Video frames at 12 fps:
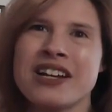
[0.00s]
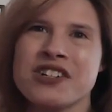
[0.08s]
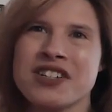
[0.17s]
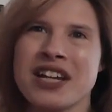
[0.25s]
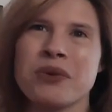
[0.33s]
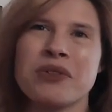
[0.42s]
And
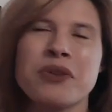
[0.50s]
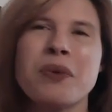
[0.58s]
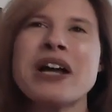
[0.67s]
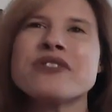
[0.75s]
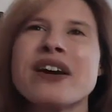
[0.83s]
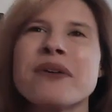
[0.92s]
she's like, well, if the
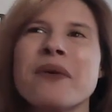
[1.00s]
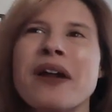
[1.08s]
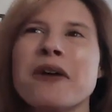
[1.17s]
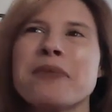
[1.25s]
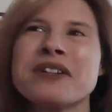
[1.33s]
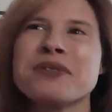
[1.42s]
white dragon
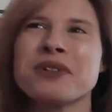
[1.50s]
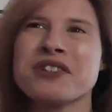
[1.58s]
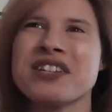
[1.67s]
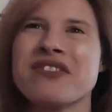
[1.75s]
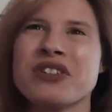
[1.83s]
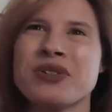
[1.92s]
won't help us, we'll
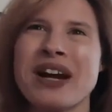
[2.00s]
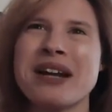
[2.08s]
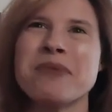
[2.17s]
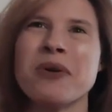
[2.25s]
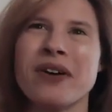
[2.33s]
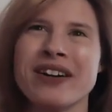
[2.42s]
just have to
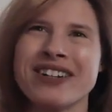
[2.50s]
train more.